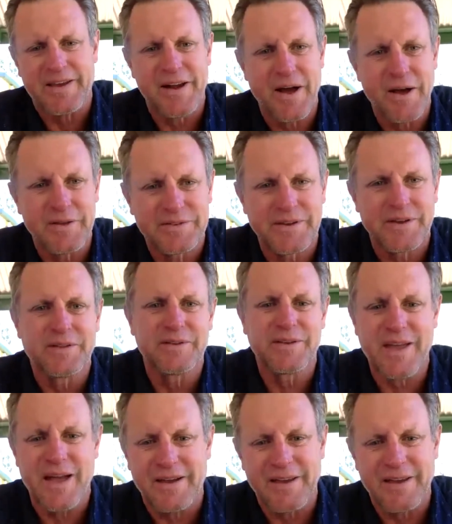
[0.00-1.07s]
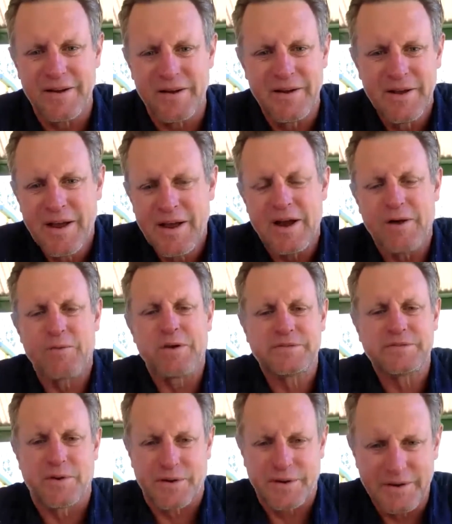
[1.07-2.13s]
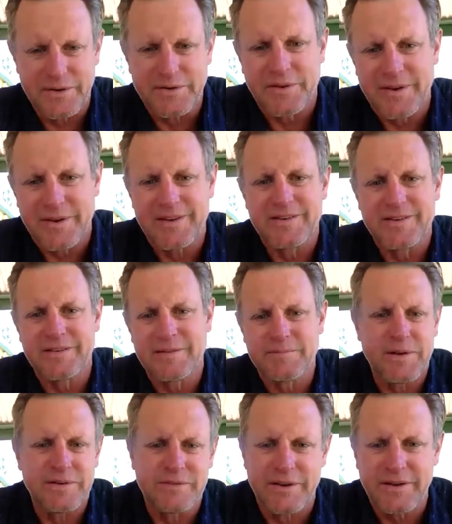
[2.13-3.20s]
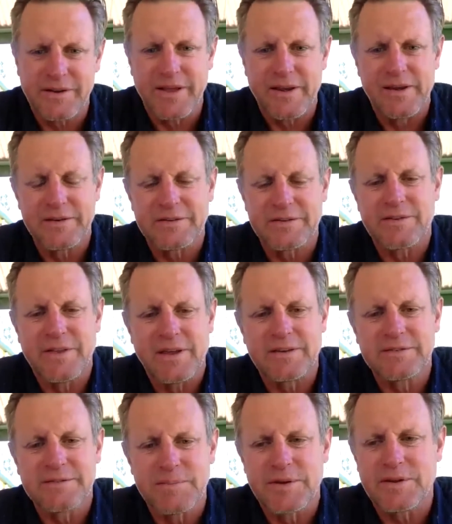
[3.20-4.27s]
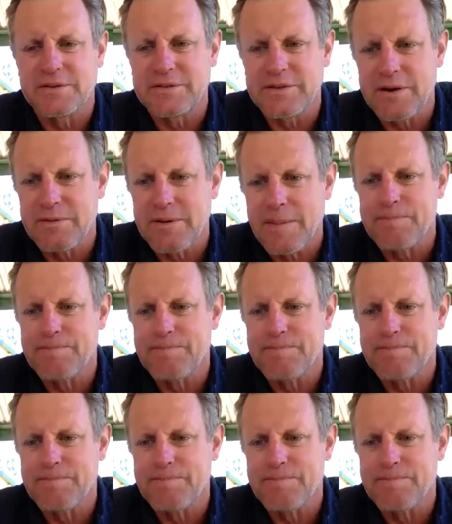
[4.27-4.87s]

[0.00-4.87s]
a hotel, or you can't get a restaurant, literally, in places like Glen Innes and things, because they're